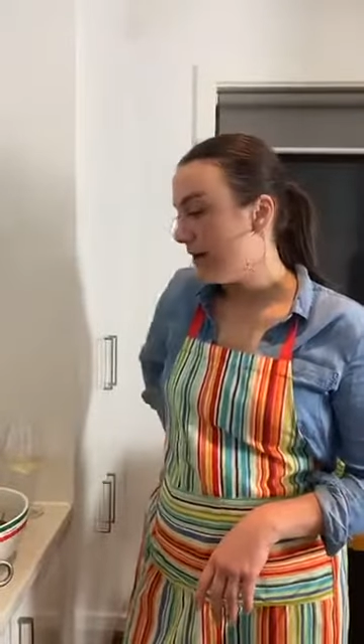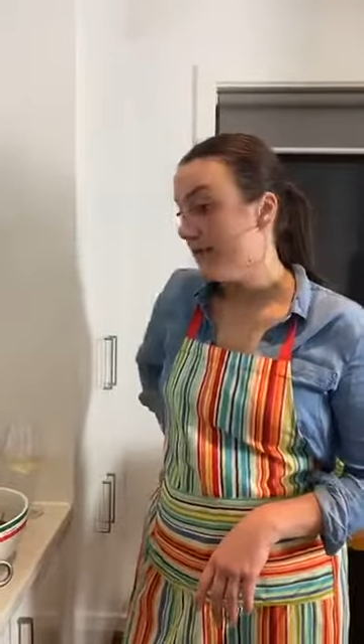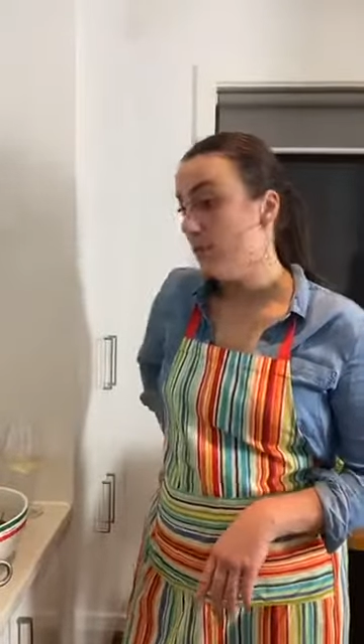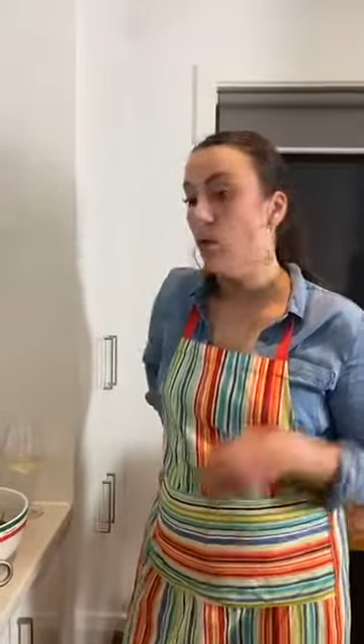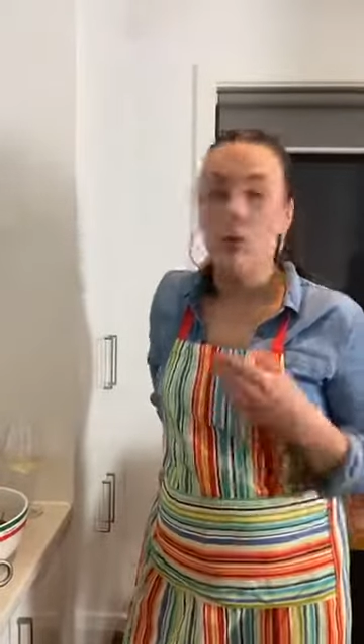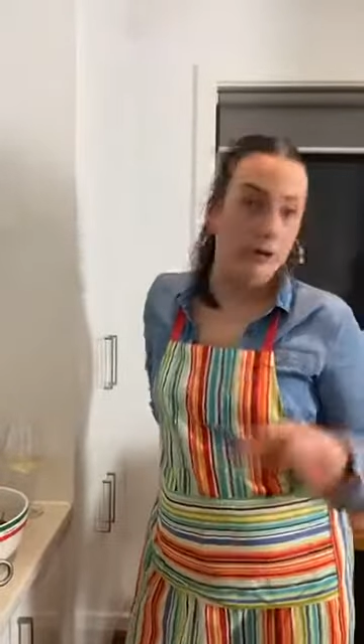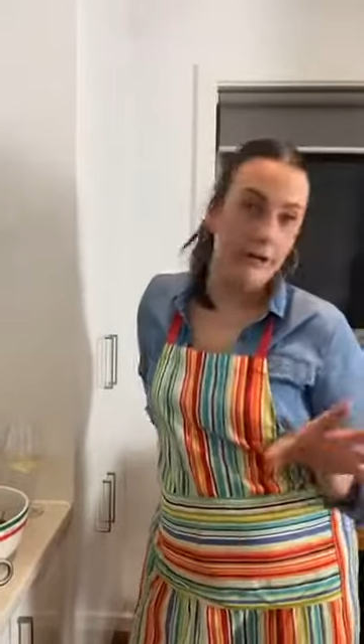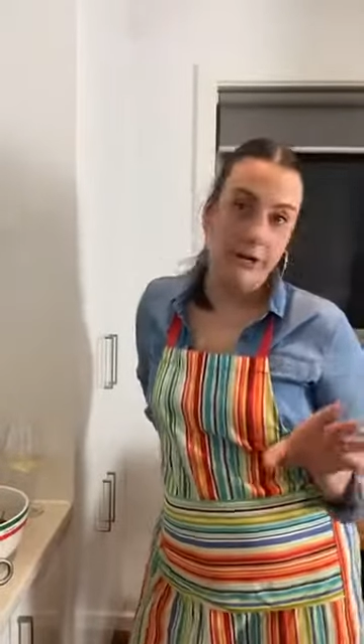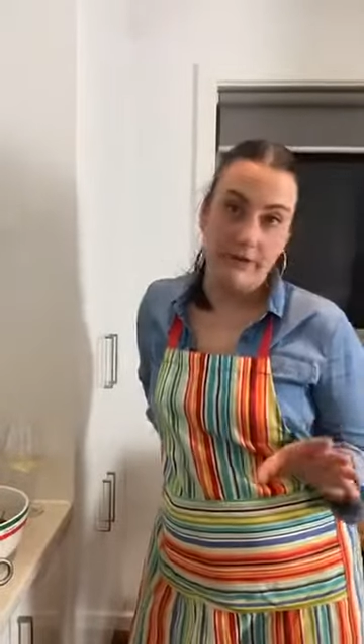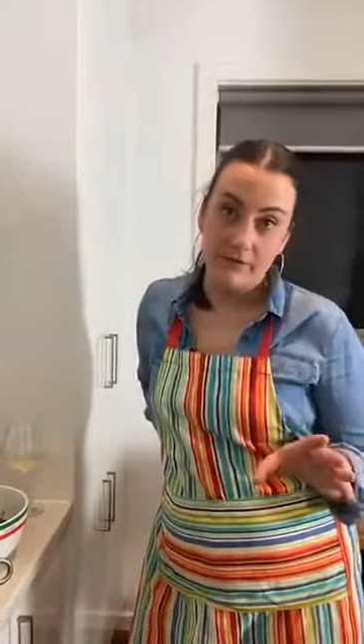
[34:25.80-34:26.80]
Or you don't
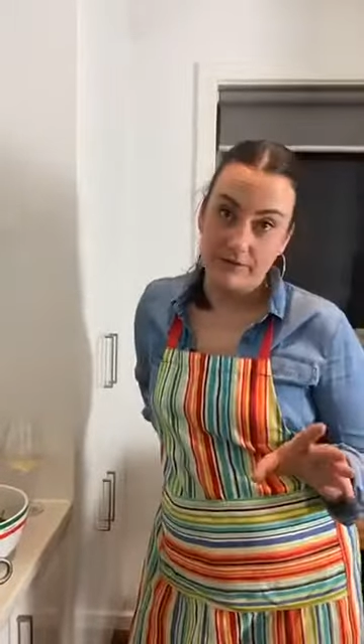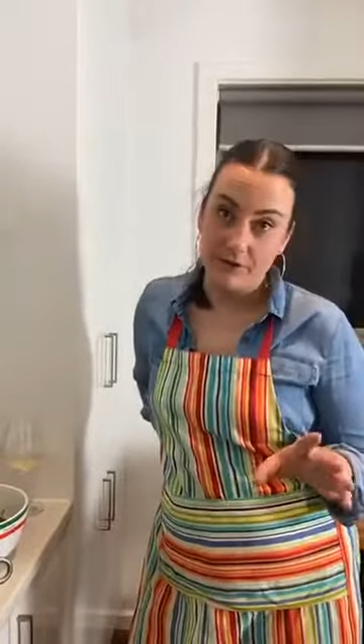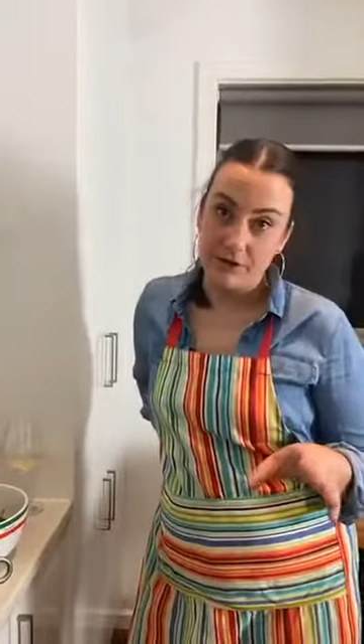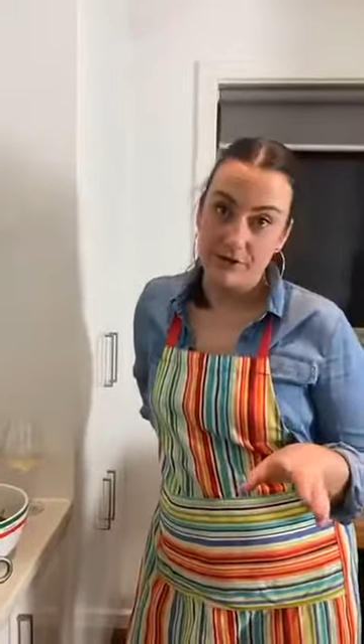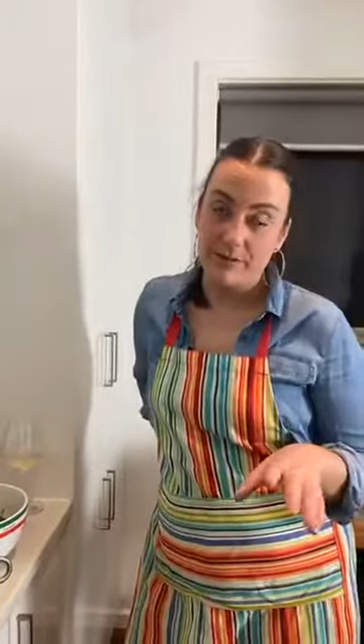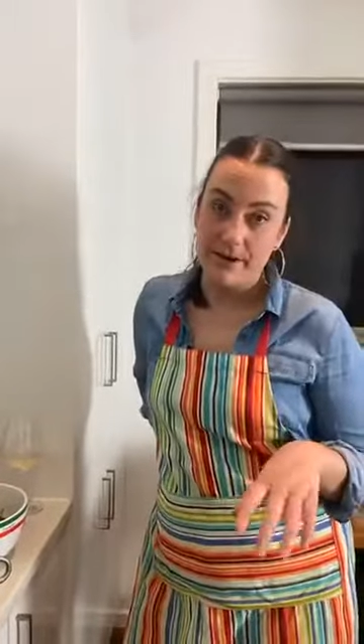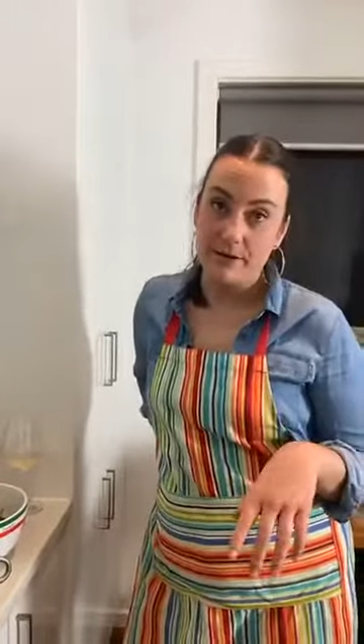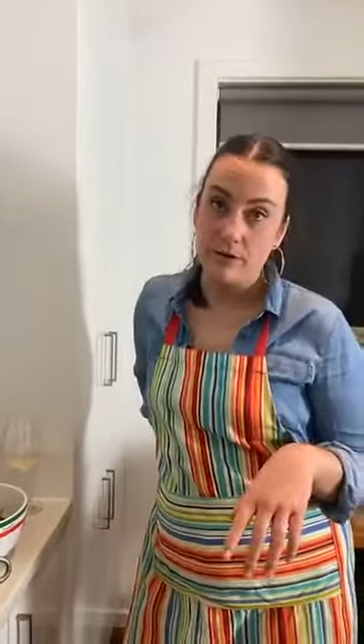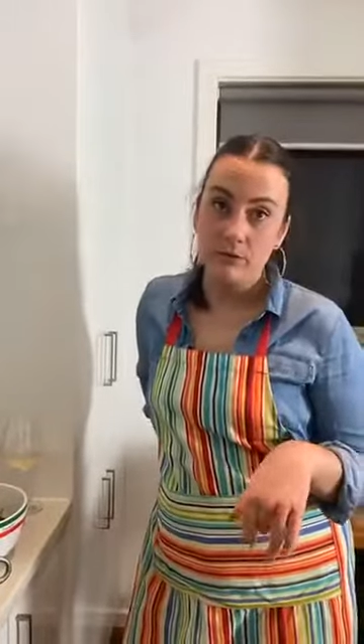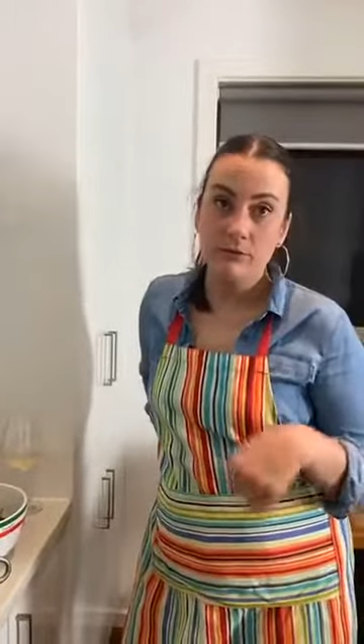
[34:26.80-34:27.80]
have to even use meat at
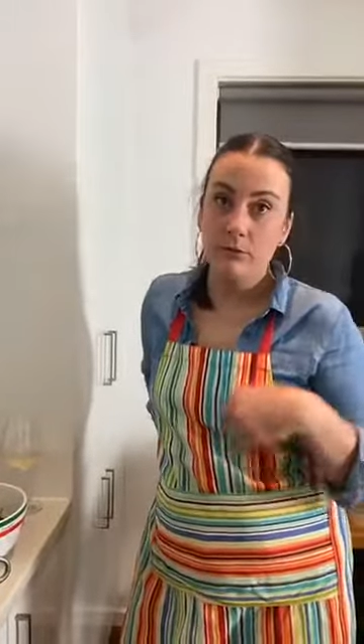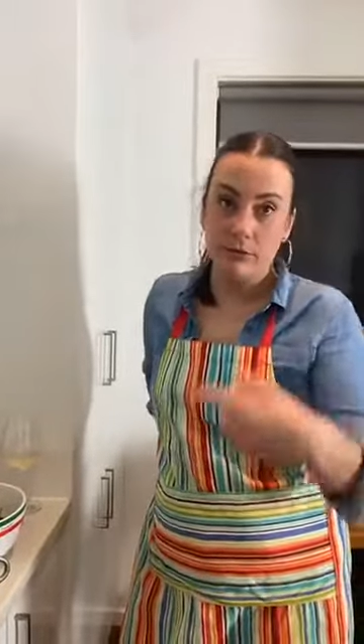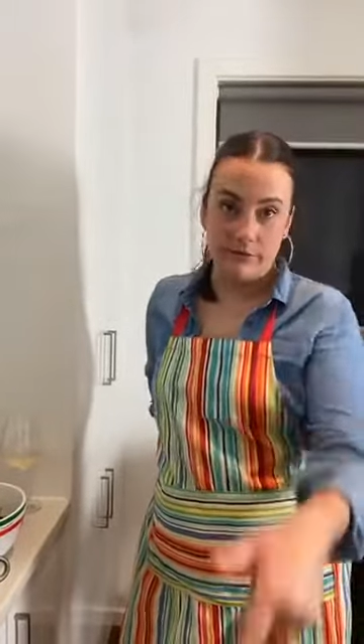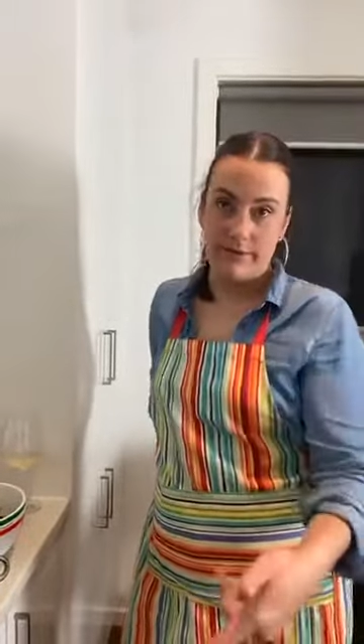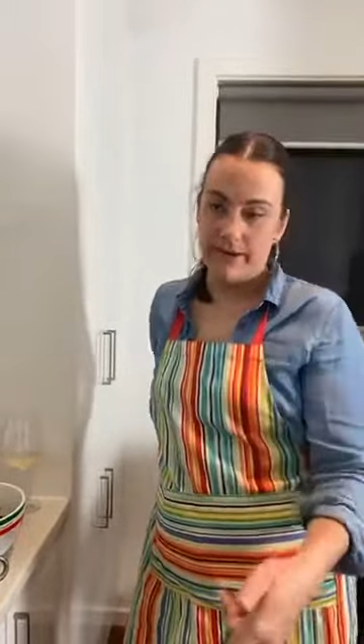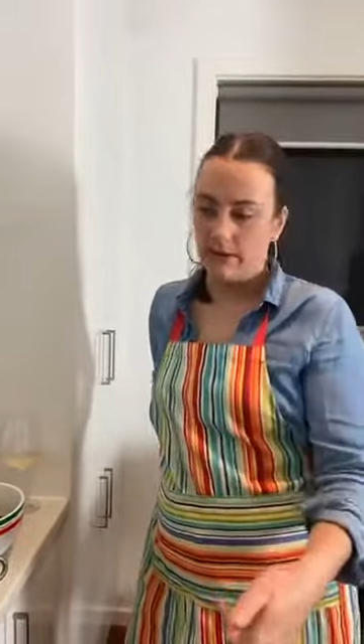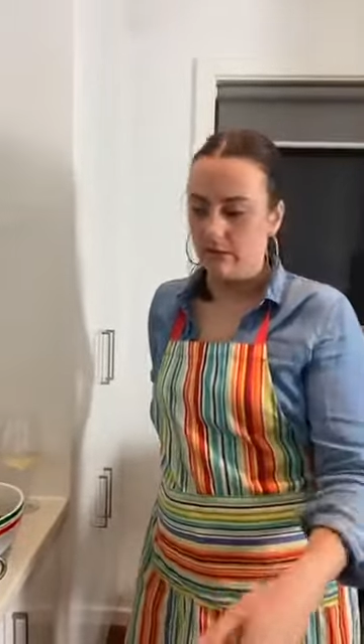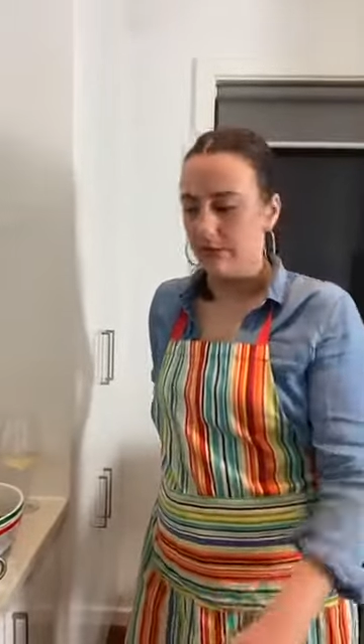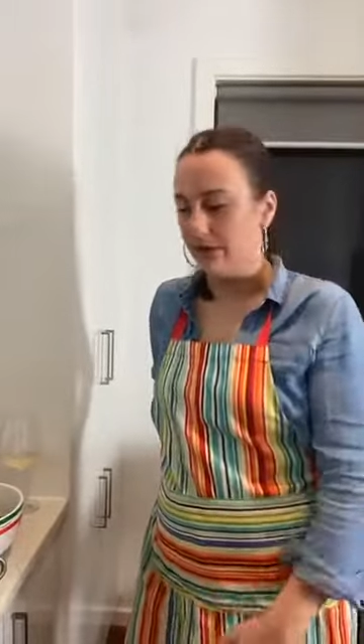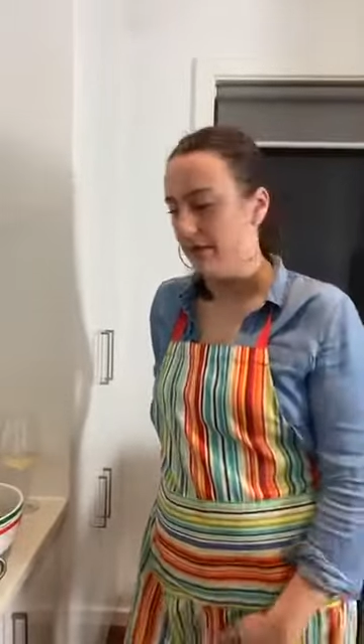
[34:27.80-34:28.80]
all, or a vegan
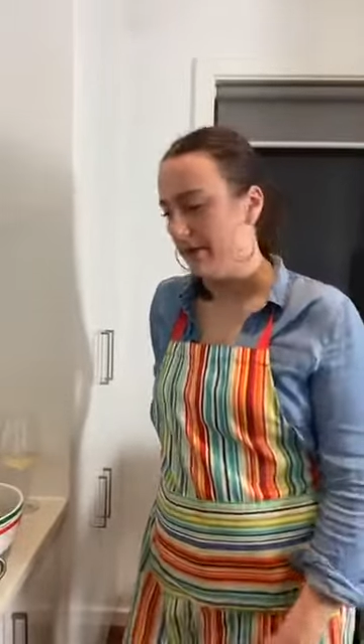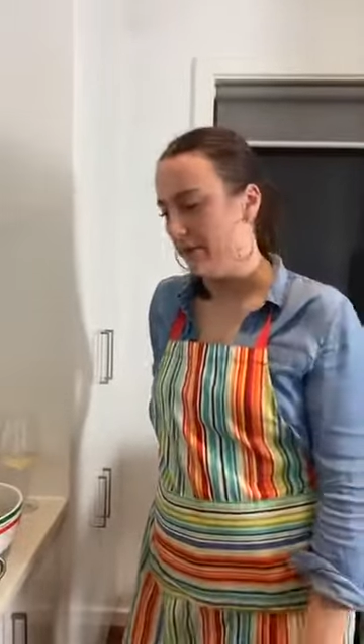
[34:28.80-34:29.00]
alternative.